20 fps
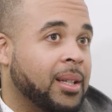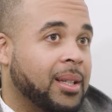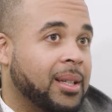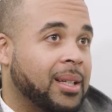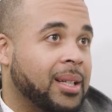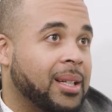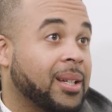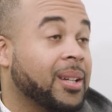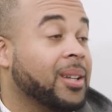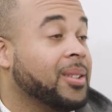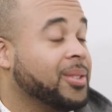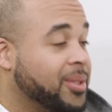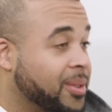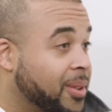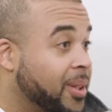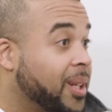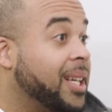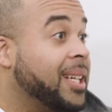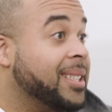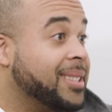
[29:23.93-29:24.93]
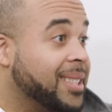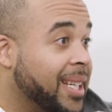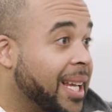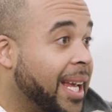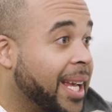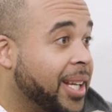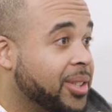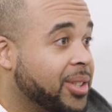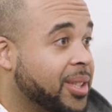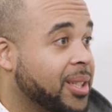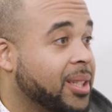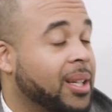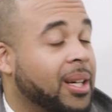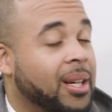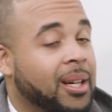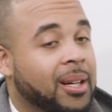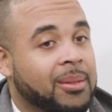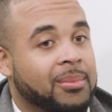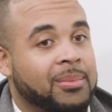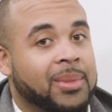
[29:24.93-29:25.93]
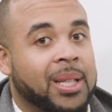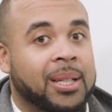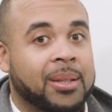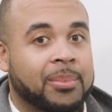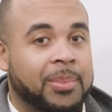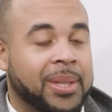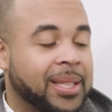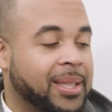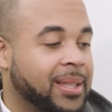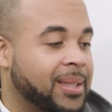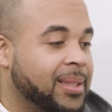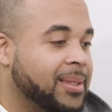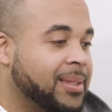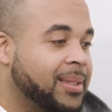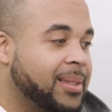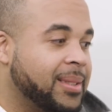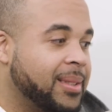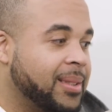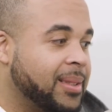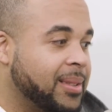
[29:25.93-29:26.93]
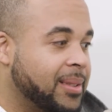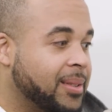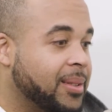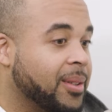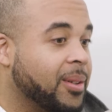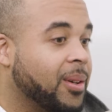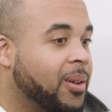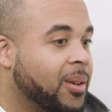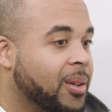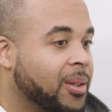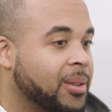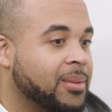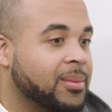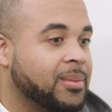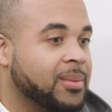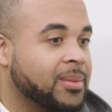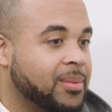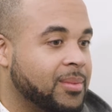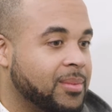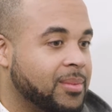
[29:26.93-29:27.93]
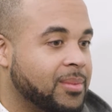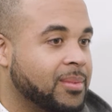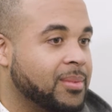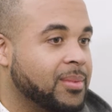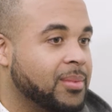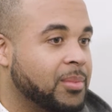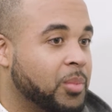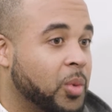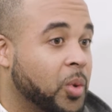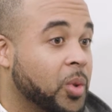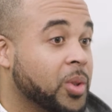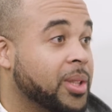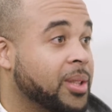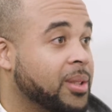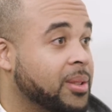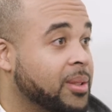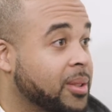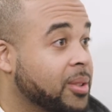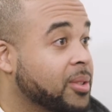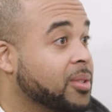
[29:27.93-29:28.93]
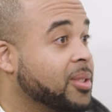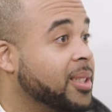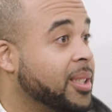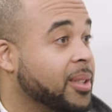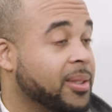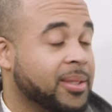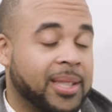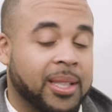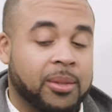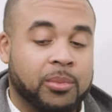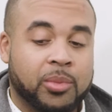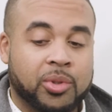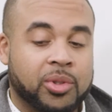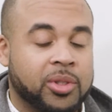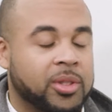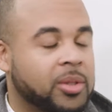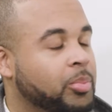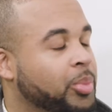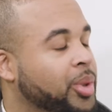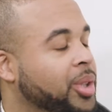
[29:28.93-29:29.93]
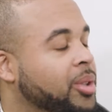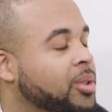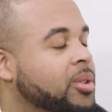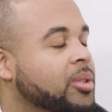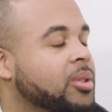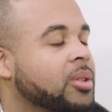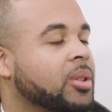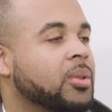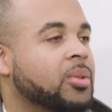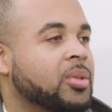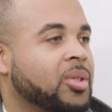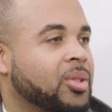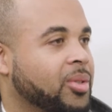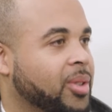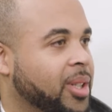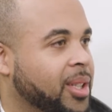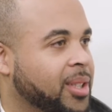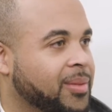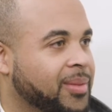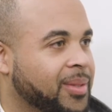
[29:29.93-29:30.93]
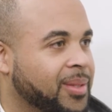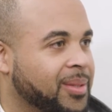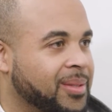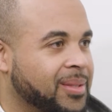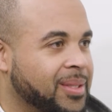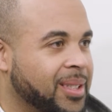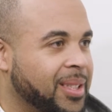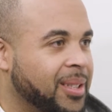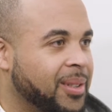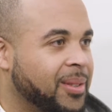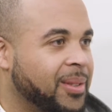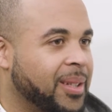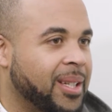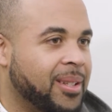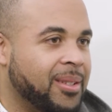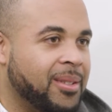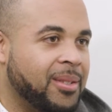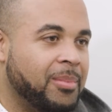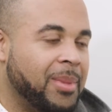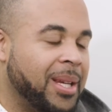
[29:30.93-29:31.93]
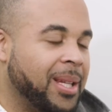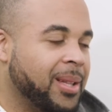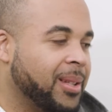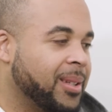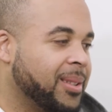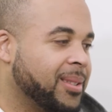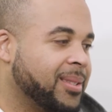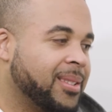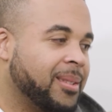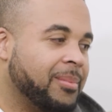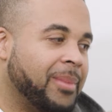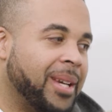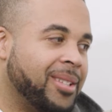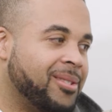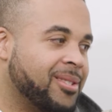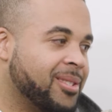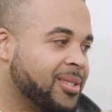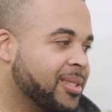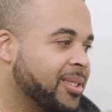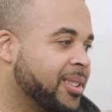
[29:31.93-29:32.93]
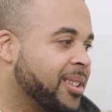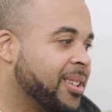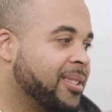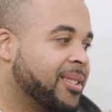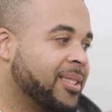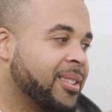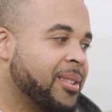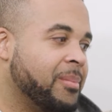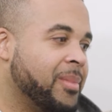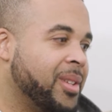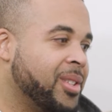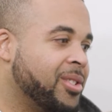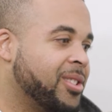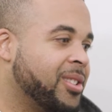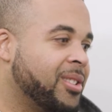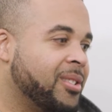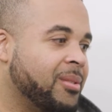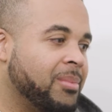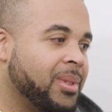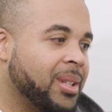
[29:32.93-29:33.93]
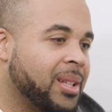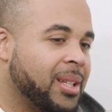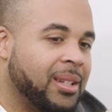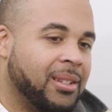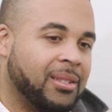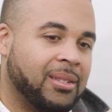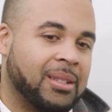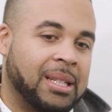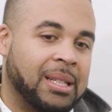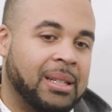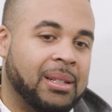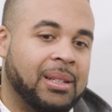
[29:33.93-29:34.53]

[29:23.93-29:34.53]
as an agent, because there are there's deals that will just be so stressful, and you may some agents look at the commission and be like,